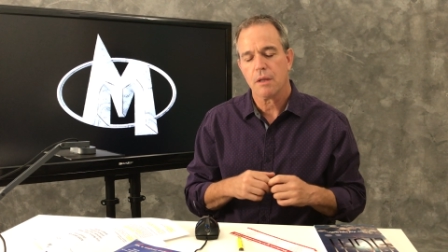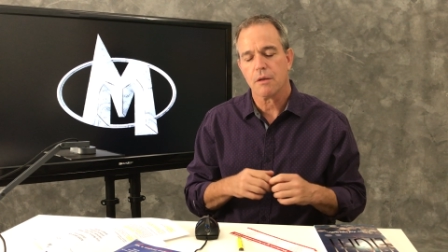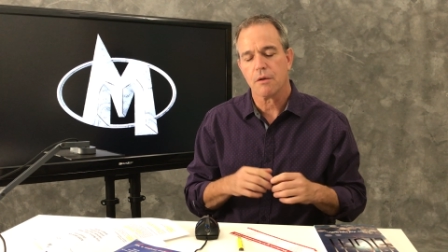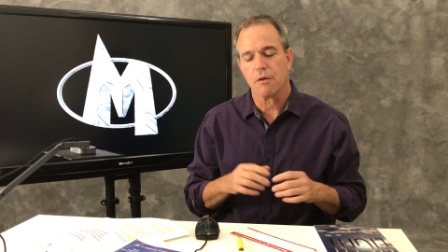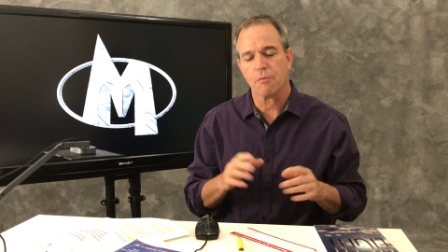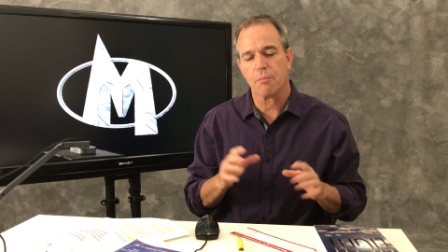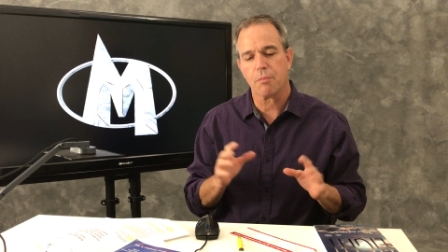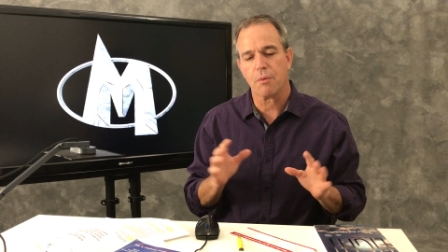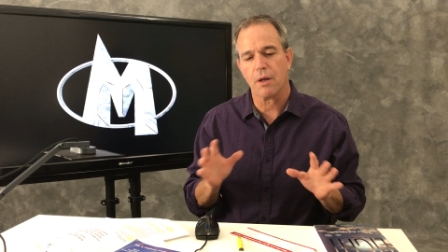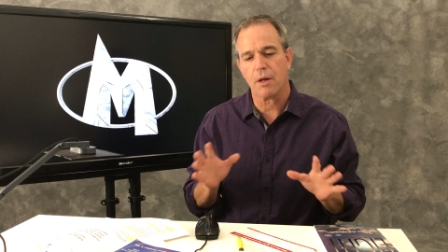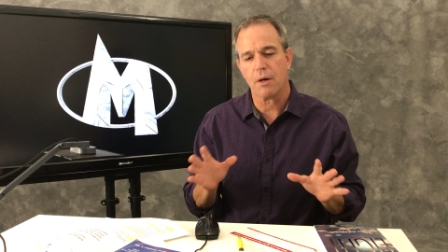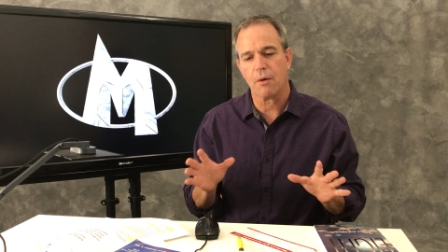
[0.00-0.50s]
This
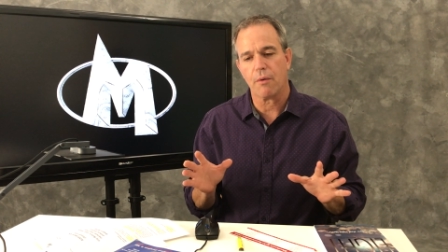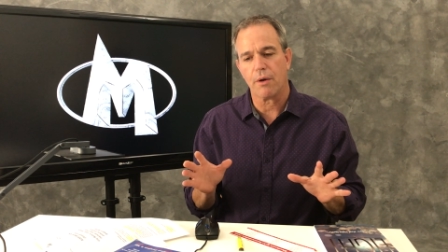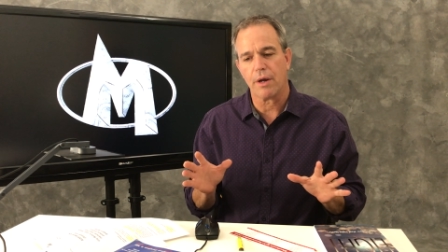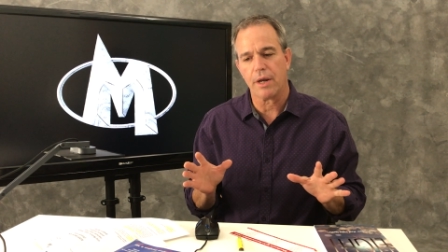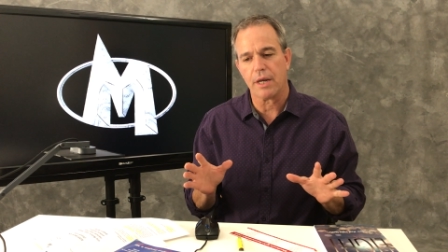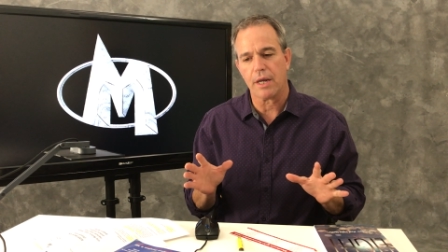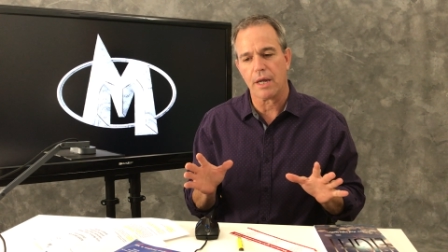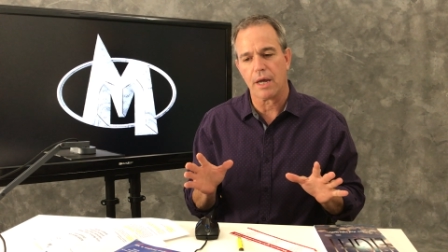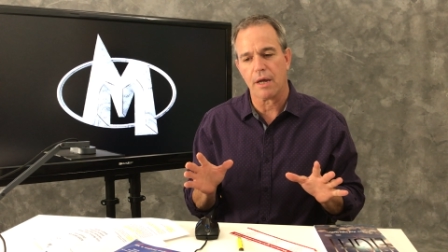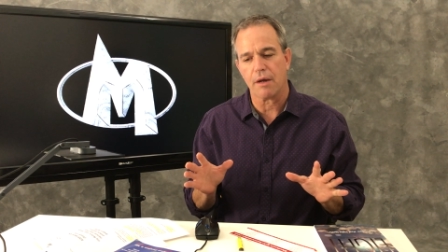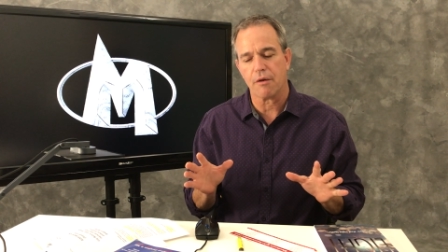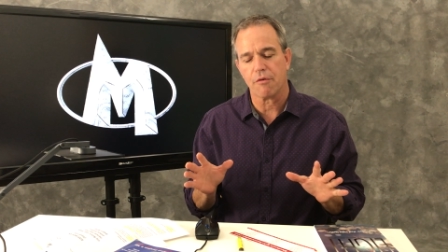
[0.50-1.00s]
blood
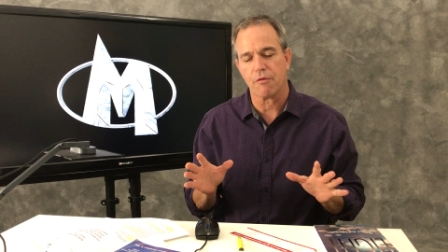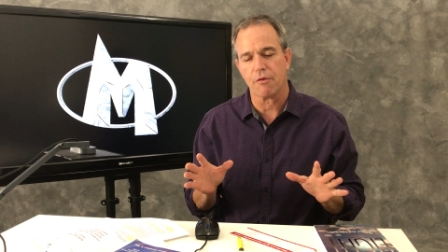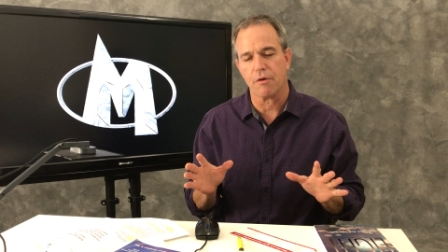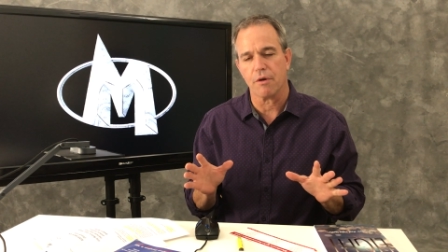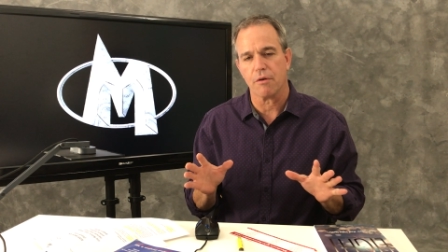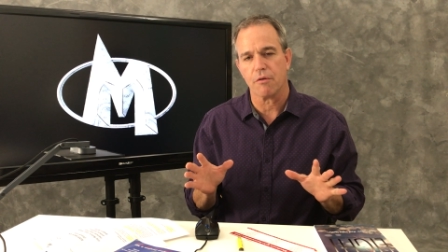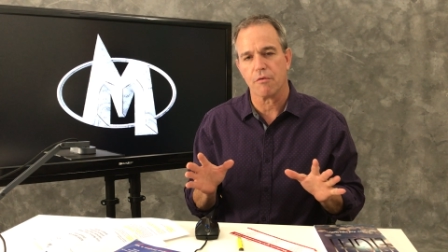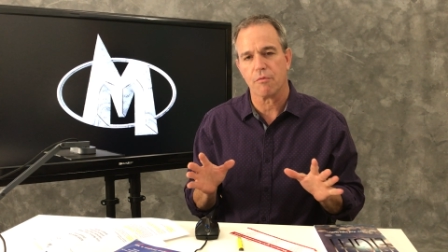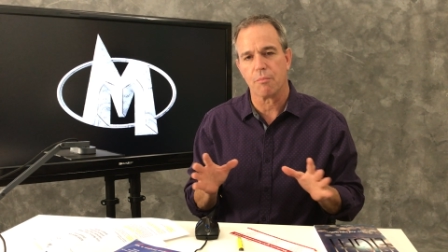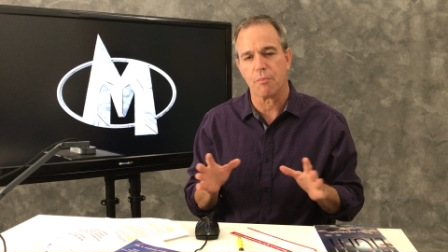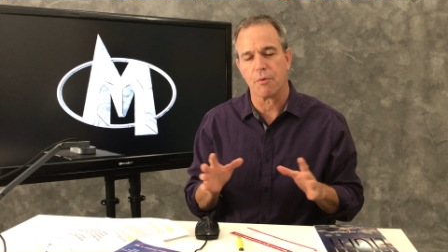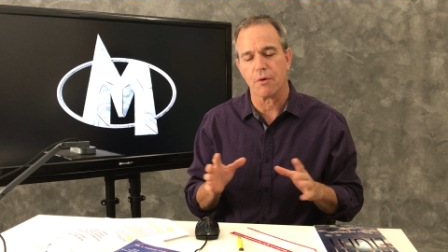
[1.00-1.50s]
irradiation
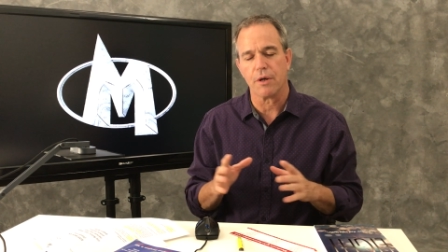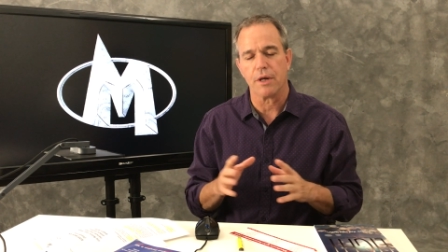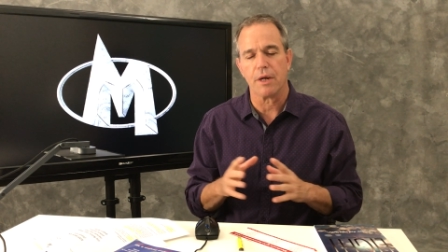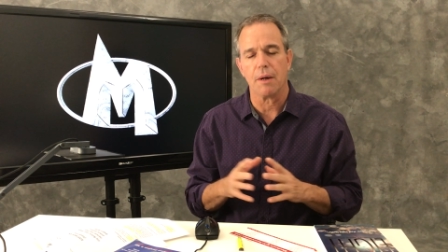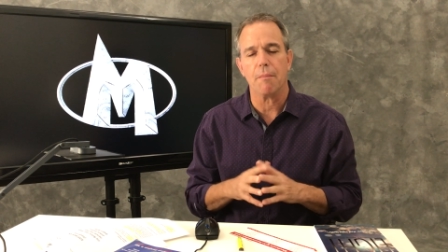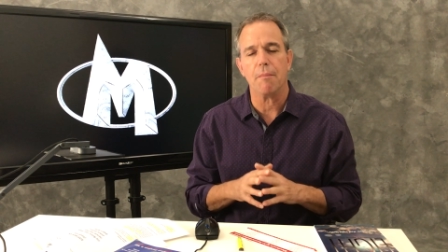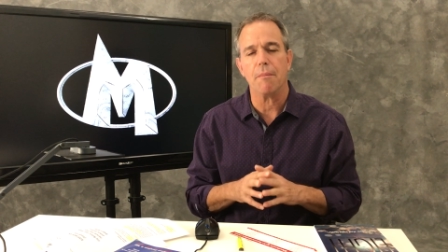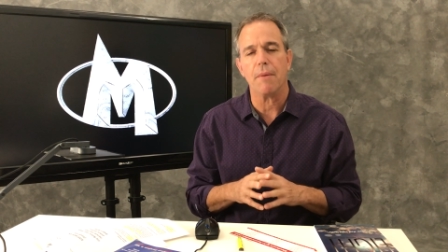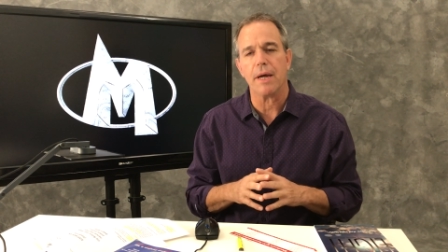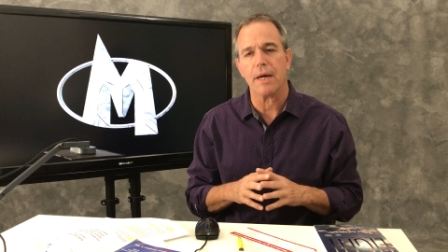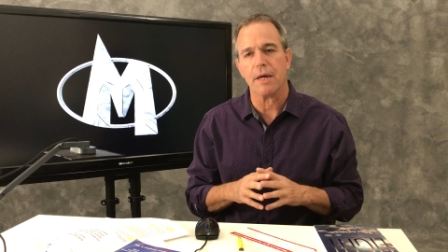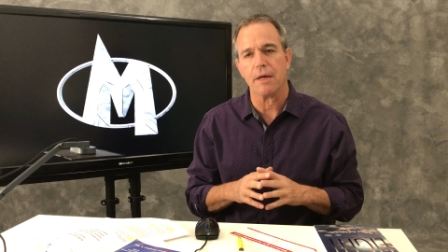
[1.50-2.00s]
is pretty
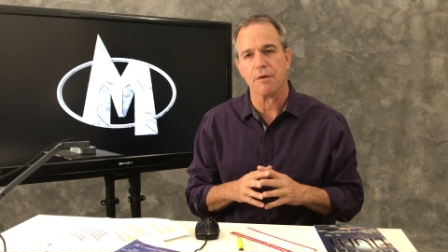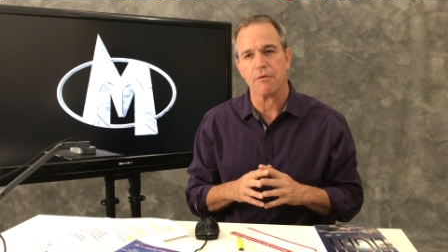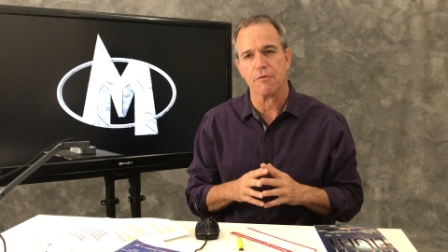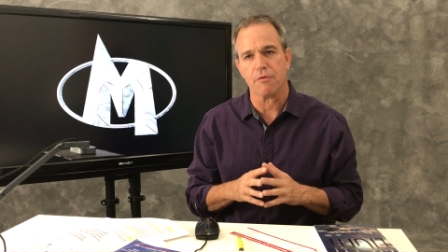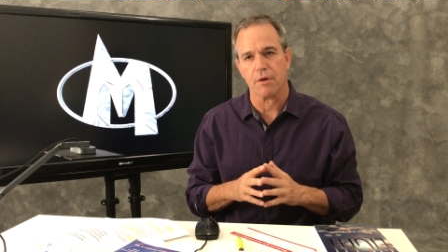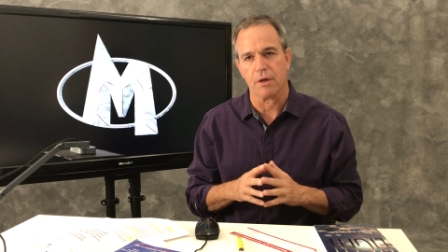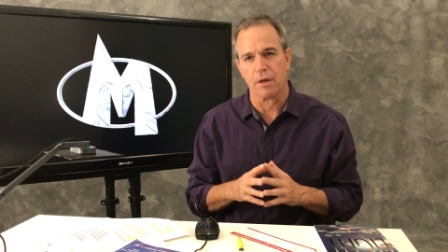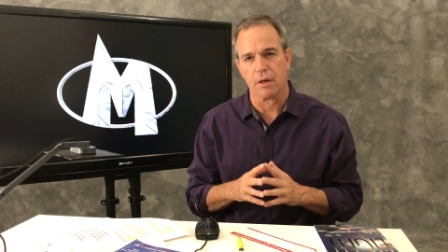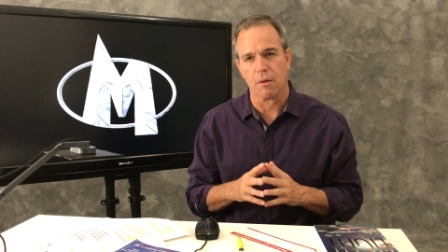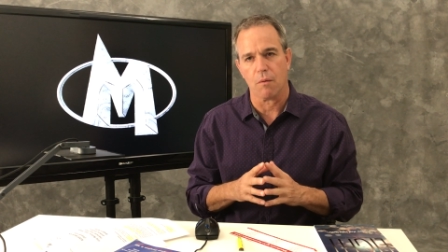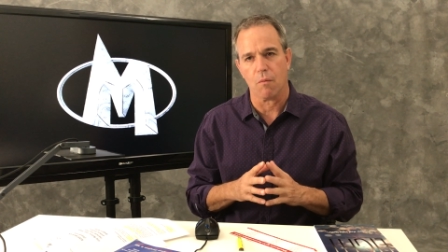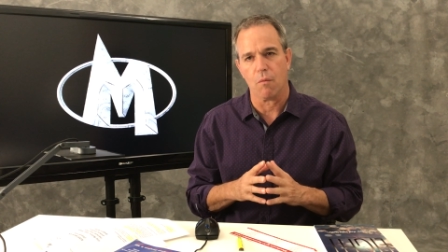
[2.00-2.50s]

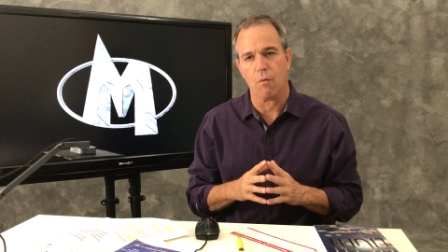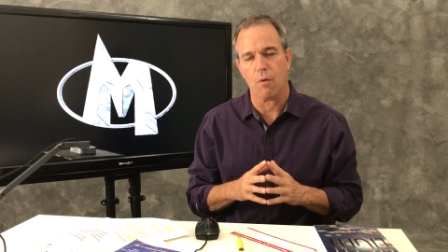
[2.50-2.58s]
amazing,